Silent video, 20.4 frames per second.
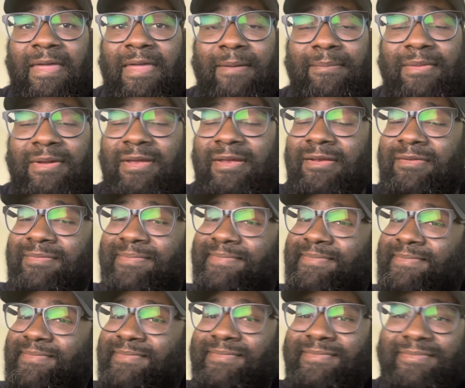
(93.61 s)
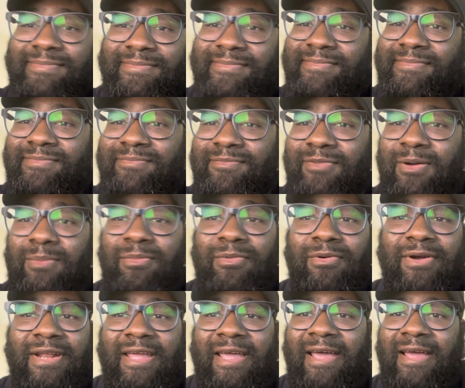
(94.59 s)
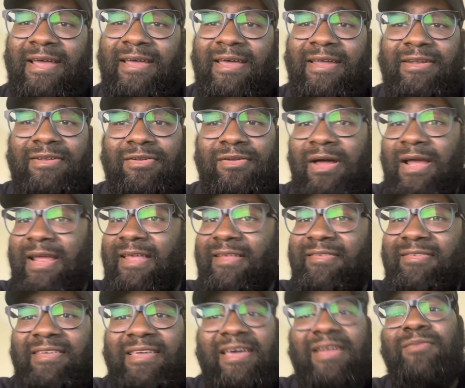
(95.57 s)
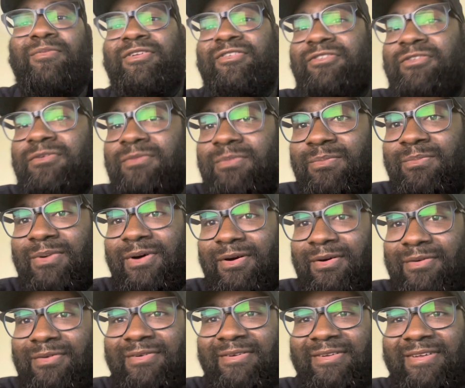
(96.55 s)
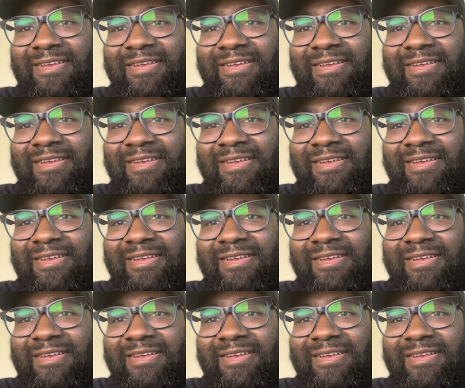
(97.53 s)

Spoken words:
I mean, what more the guy got to do? I guess he got to win a Super Bowl.